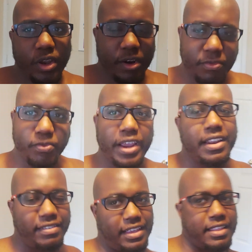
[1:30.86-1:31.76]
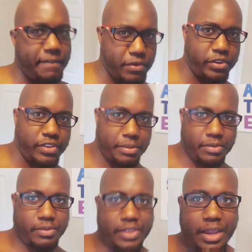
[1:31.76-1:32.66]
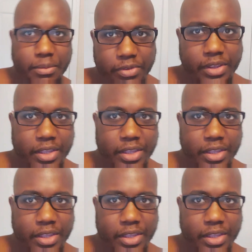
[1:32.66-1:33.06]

are afraid to take that first step sometimes.